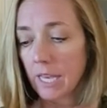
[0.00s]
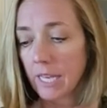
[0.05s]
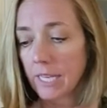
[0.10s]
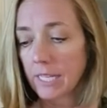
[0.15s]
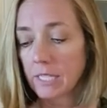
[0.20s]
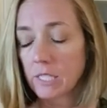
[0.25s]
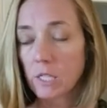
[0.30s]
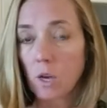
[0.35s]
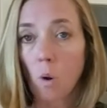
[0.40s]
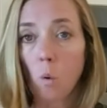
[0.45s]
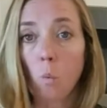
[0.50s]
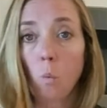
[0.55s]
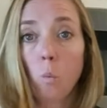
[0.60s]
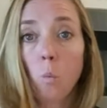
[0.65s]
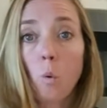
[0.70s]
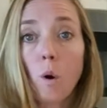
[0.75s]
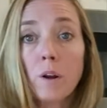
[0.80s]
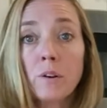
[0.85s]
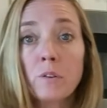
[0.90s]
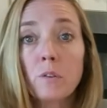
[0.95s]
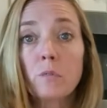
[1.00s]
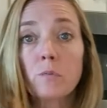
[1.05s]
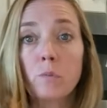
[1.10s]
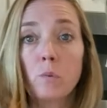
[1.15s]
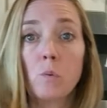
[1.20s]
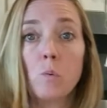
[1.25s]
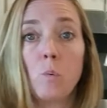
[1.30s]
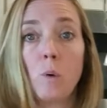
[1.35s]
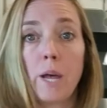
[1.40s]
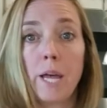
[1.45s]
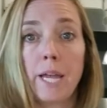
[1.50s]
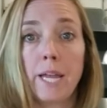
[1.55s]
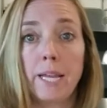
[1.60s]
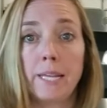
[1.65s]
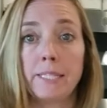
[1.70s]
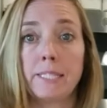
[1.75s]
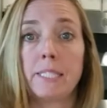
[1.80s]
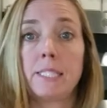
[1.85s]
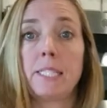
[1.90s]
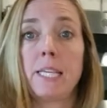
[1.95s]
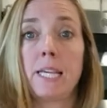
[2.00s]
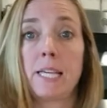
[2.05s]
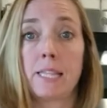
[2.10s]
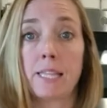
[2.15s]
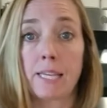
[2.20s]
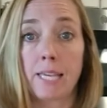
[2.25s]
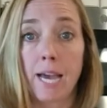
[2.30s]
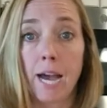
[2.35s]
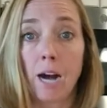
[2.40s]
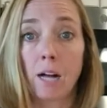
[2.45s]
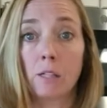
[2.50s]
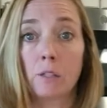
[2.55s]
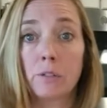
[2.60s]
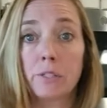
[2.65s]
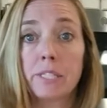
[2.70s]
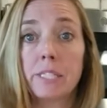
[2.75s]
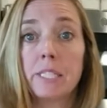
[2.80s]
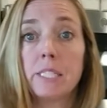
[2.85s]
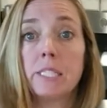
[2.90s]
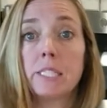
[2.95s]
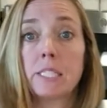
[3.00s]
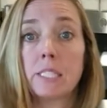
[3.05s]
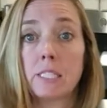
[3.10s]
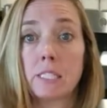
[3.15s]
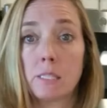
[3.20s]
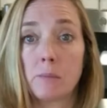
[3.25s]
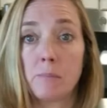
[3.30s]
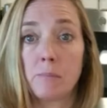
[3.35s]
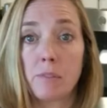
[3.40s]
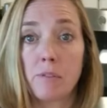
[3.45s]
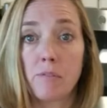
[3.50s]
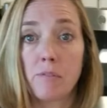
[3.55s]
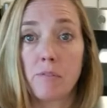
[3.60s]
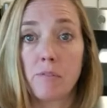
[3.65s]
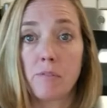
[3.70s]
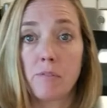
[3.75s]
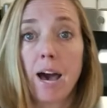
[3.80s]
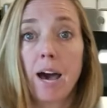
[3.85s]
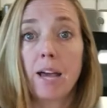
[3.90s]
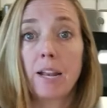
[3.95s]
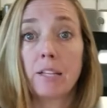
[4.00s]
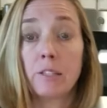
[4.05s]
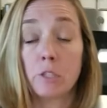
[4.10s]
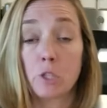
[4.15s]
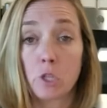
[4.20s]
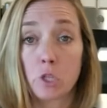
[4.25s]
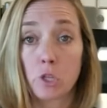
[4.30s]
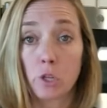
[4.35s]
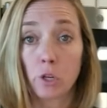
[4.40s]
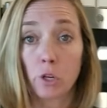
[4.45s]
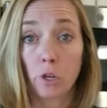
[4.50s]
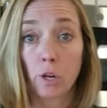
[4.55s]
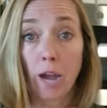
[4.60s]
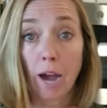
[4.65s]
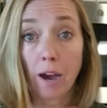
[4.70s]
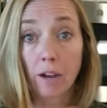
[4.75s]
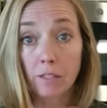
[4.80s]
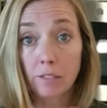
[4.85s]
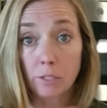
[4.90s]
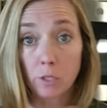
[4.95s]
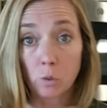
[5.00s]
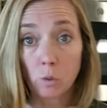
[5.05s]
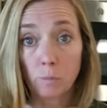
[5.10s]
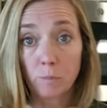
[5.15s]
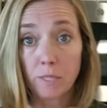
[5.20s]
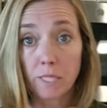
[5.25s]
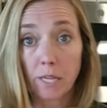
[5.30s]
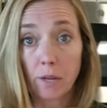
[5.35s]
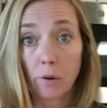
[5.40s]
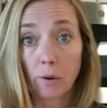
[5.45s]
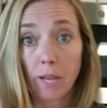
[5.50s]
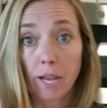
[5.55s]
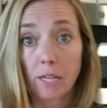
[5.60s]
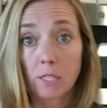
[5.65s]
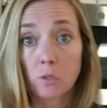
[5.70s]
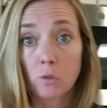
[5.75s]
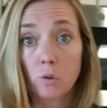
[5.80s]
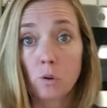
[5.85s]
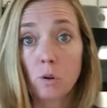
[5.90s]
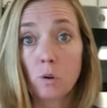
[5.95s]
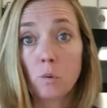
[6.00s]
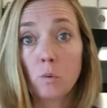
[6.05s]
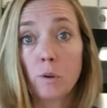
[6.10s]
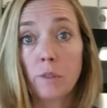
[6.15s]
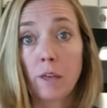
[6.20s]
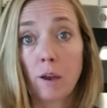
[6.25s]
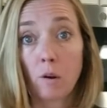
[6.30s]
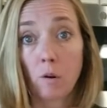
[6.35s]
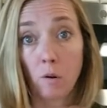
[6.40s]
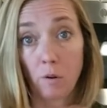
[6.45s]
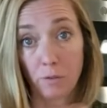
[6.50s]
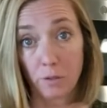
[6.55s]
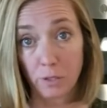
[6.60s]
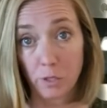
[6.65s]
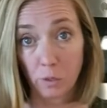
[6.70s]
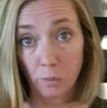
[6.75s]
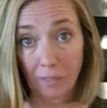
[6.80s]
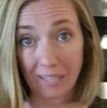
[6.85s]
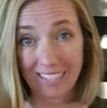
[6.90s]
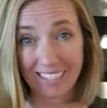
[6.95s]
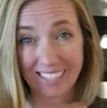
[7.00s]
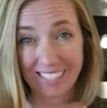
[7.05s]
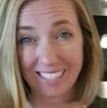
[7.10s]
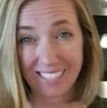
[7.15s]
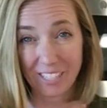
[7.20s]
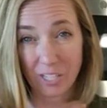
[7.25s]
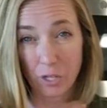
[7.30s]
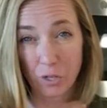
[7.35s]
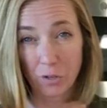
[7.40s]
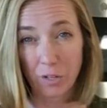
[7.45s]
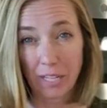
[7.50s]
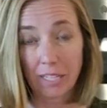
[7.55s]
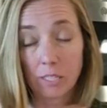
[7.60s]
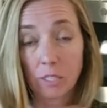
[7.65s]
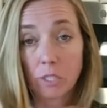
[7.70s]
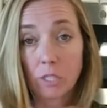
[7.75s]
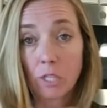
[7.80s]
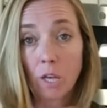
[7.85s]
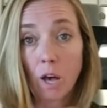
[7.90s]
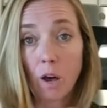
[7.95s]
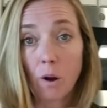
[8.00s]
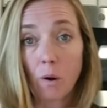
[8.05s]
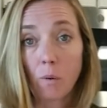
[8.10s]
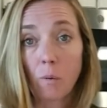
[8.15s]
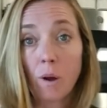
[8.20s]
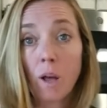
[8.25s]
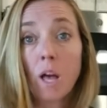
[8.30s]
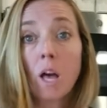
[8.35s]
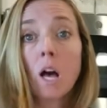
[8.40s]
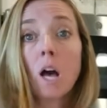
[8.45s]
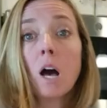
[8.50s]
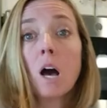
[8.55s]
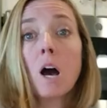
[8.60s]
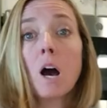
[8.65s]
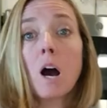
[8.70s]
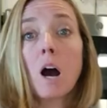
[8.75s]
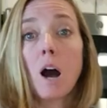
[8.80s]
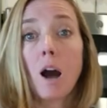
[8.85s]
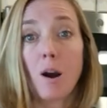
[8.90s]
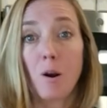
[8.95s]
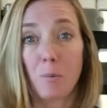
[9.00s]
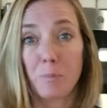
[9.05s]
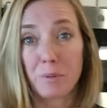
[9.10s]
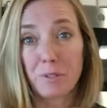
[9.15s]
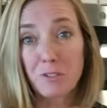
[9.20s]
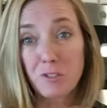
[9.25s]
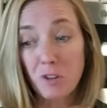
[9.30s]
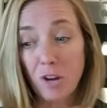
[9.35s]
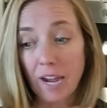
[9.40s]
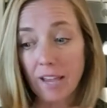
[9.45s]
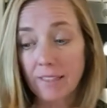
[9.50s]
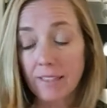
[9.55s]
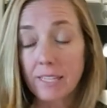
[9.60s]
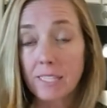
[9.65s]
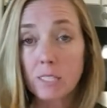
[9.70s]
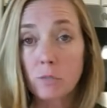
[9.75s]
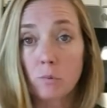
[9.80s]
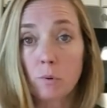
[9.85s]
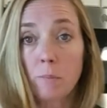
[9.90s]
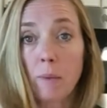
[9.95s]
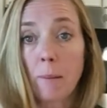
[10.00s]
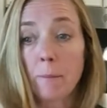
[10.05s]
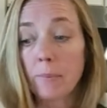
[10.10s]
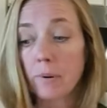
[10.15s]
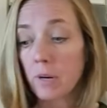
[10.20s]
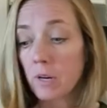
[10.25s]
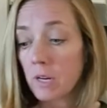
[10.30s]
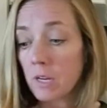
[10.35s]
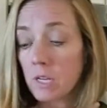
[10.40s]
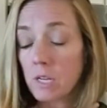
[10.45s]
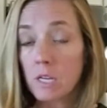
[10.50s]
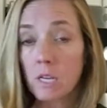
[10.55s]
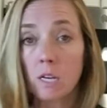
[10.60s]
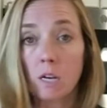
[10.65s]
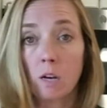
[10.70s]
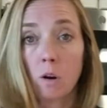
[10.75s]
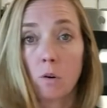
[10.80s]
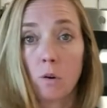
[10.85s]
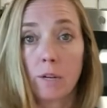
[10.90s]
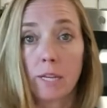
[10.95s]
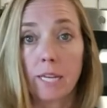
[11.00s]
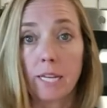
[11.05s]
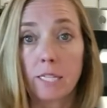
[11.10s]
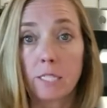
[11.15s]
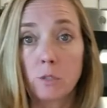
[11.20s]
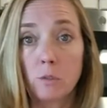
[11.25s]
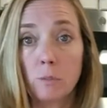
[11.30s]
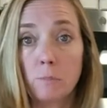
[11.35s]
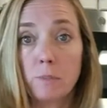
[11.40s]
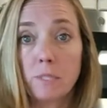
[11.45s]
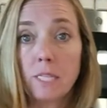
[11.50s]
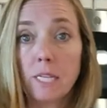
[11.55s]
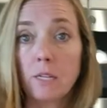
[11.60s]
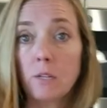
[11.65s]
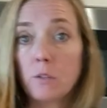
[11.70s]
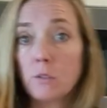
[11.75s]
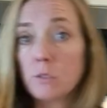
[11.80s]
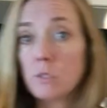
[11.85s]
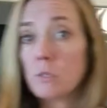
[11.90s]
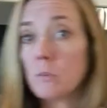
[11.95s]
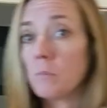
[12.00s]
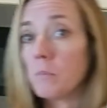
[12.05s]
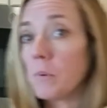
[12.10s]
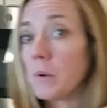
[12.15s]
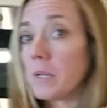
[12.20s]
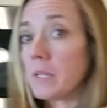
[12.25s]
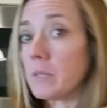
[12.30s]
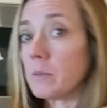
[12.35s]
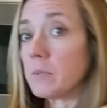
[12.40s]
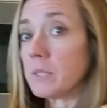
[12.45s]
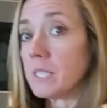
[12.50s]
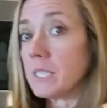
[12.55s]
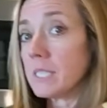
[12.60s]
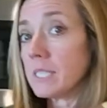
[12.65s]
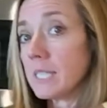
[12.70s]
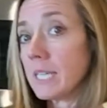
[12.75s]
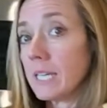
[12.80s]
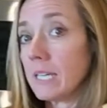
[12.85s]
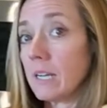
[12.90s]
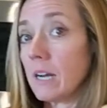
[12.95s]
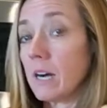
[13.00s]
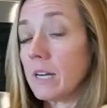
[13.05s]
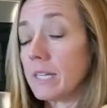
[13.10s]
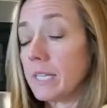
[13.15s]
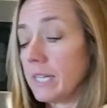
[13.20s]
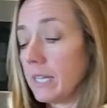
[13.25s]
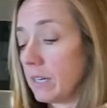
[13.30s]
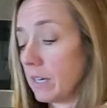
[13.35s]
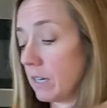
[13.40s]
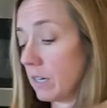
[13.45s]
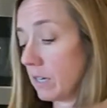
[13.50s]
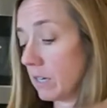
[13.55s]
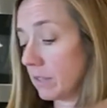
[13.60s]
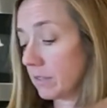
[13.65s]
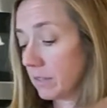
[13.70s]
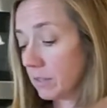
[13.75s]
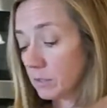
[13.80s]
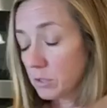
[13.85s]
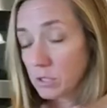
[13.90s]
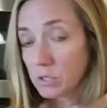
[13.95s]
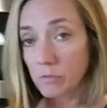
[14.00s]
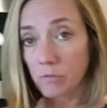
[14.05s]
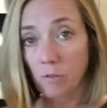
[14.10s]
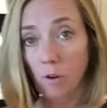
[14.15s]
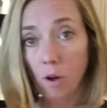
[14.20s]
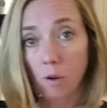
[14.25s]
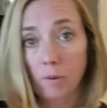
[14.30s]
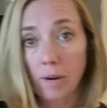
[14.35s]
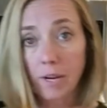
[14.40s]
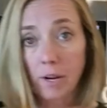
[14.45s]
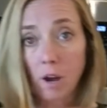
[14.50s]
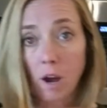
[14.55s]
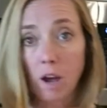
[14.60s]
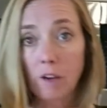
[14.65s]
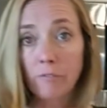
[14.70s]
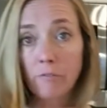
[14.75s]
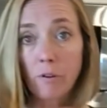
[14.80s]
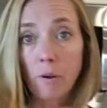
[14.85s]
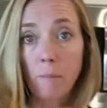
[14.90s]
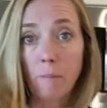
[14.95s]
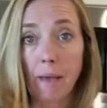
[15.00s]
It's a wonderful way to take the calories and some of the fat and the sugar out of the sweet potato casserole without all the sweetness and treats. So I hope you'll try this. Remember, organic sweet potatoes, boiling with the skin on here. They'll just fall right off.